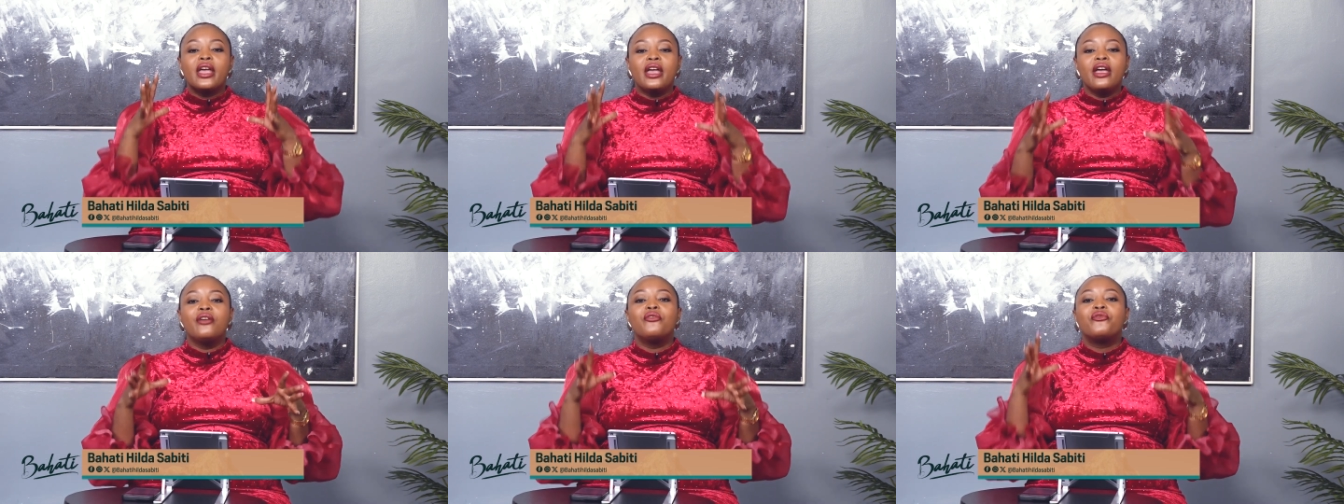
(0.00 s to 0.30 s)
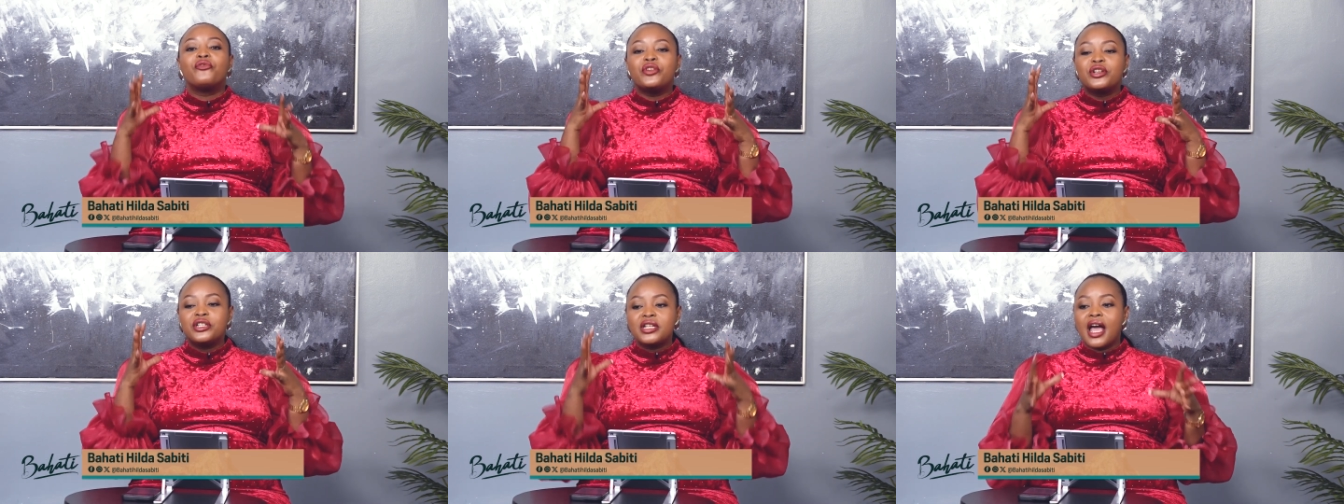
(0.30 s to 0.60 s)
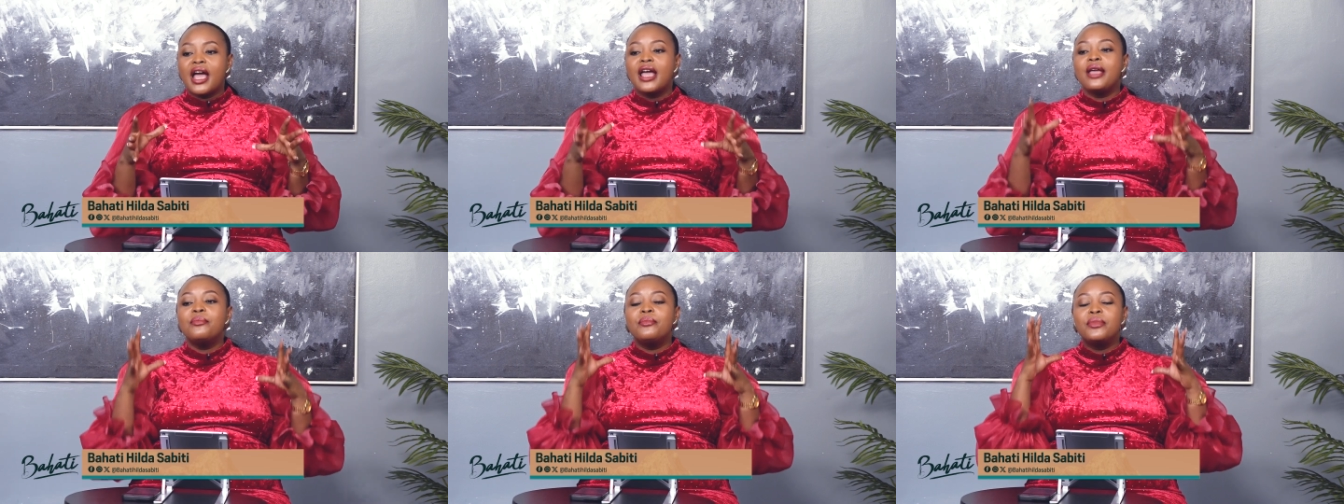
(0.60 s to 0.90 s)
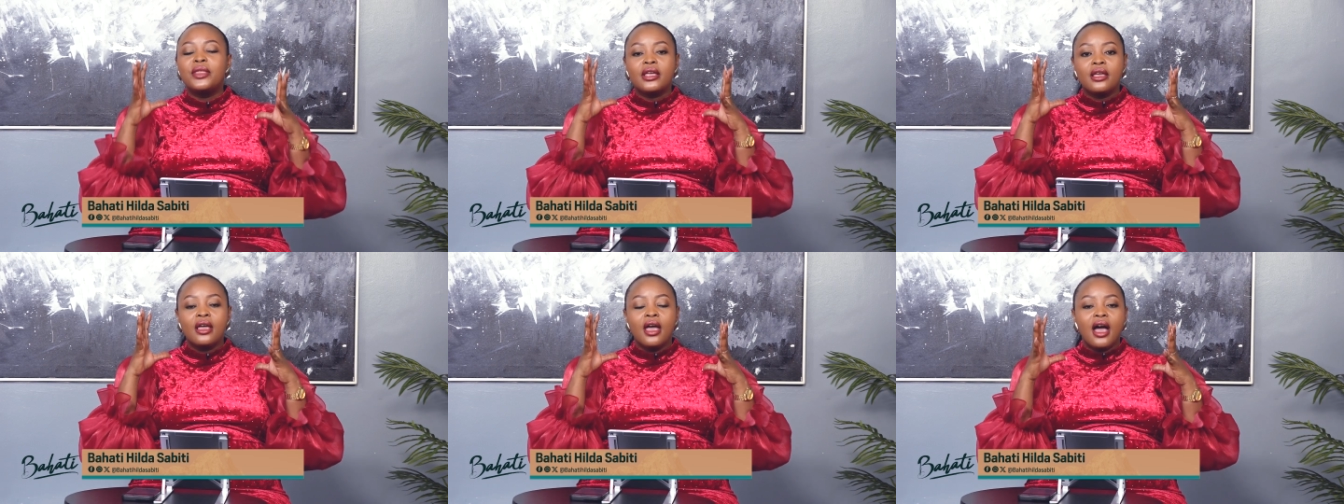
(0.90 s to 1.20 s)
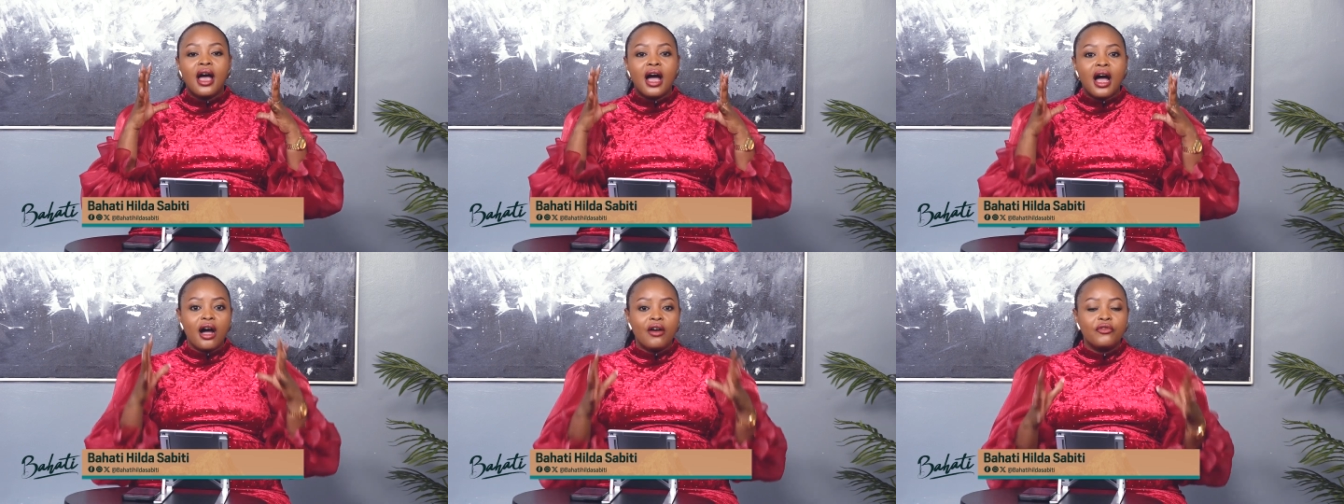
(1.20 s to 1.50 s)
every time they
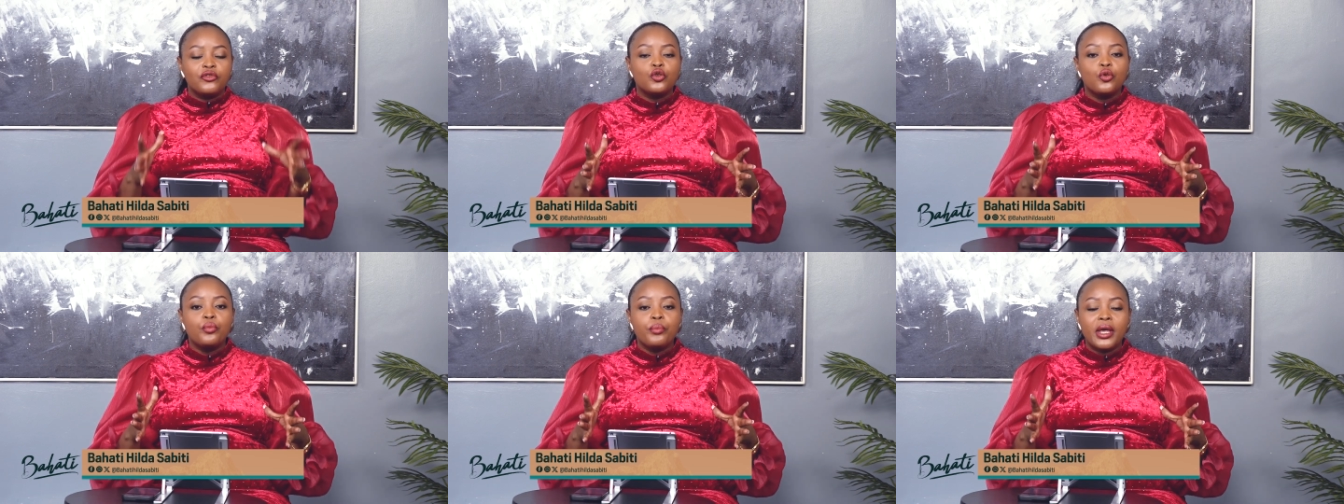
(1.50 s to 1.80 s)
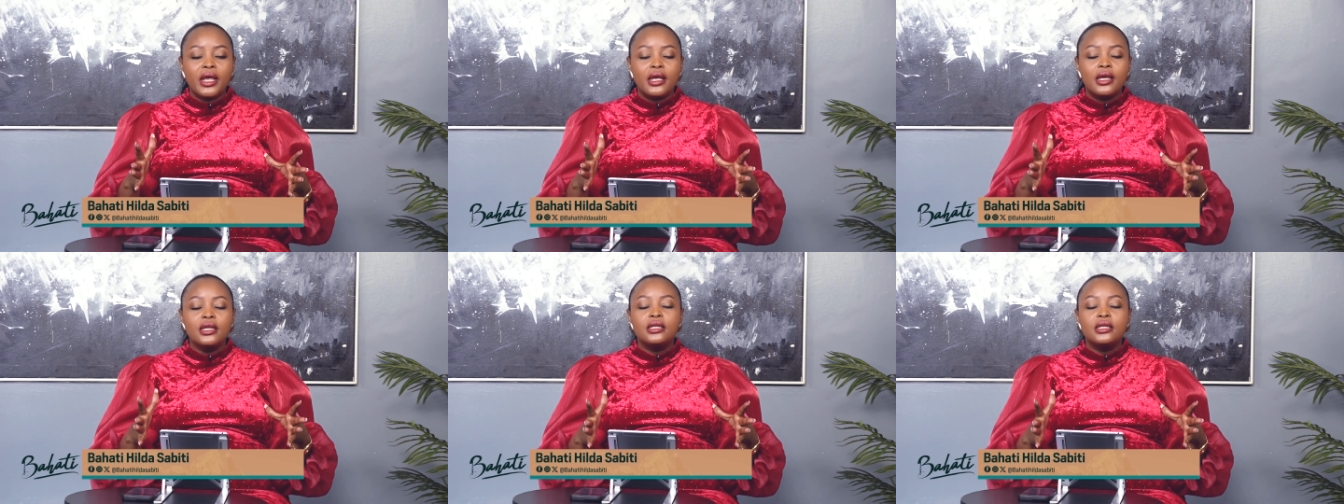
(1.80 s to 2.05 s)
have to make